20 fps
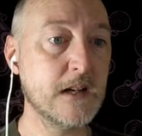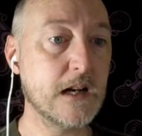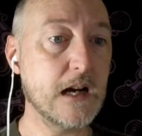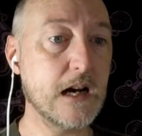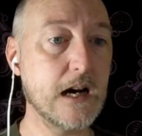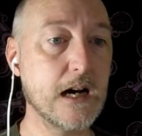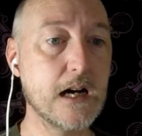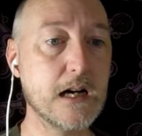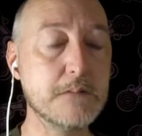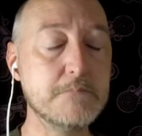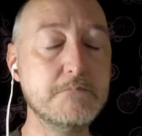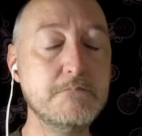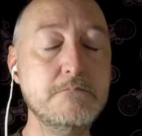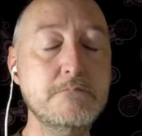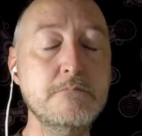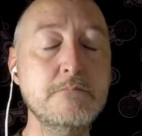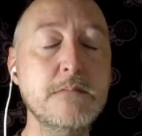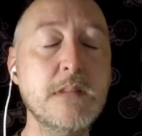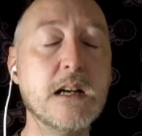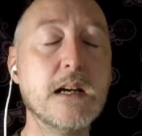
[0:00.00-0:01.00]
And
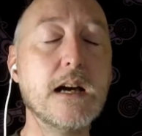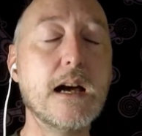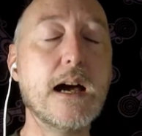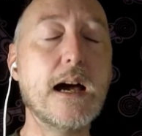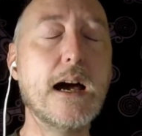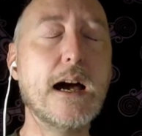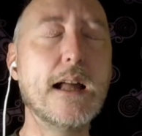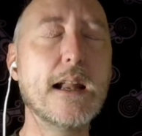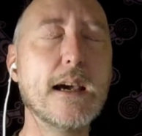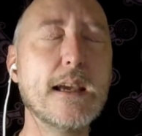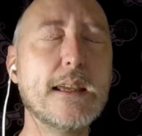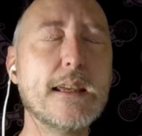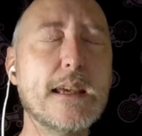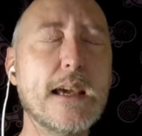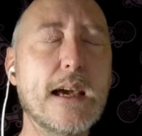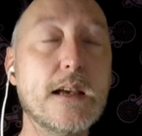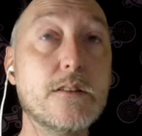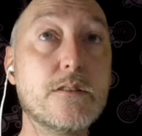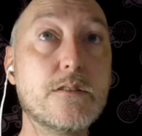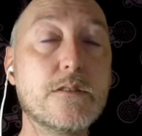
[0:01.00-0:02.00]
I
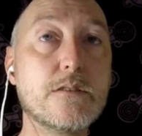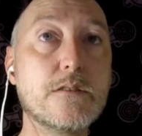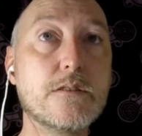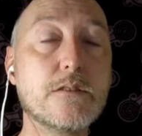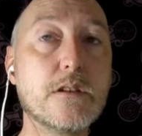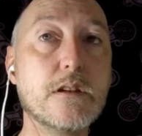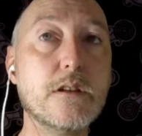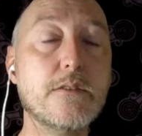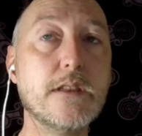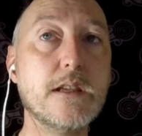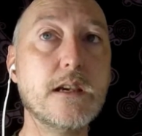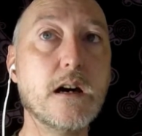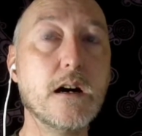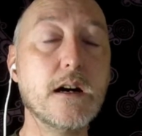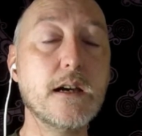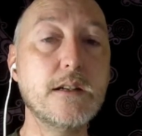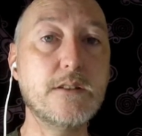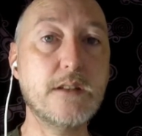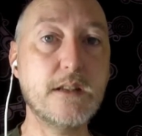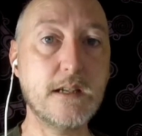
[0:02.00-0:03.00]
guess the
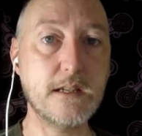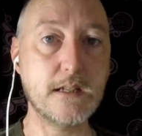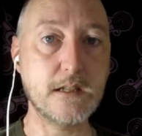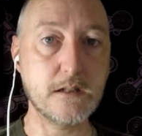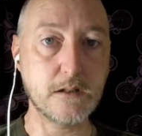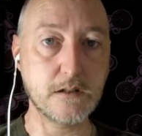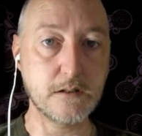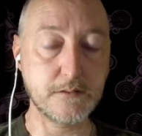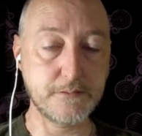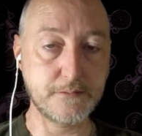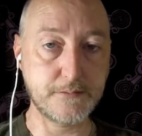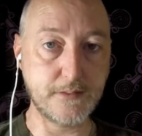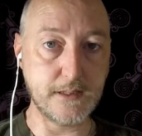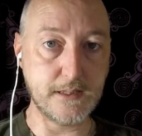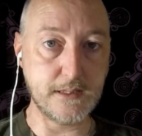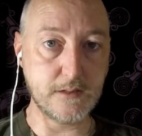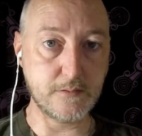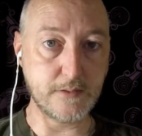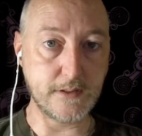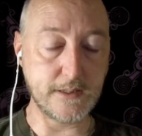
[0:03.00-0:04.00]
idea of
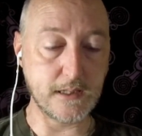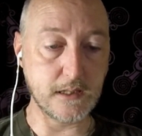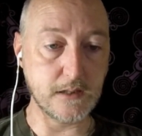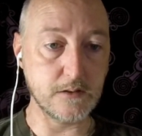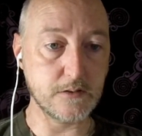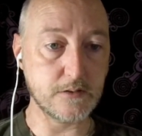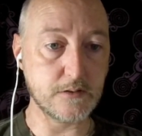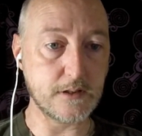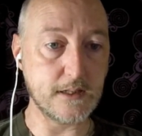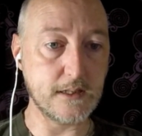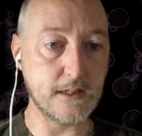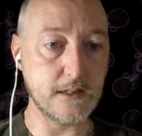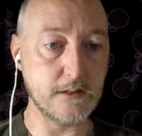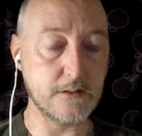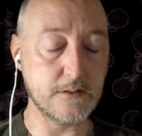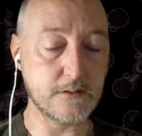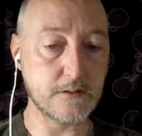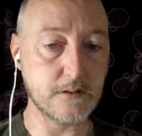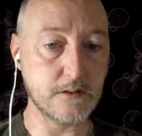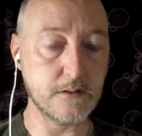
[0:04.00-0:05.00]
these videos
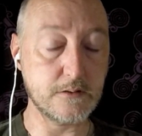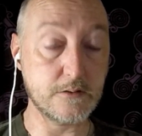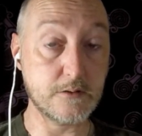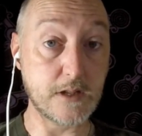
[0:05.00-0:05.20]
is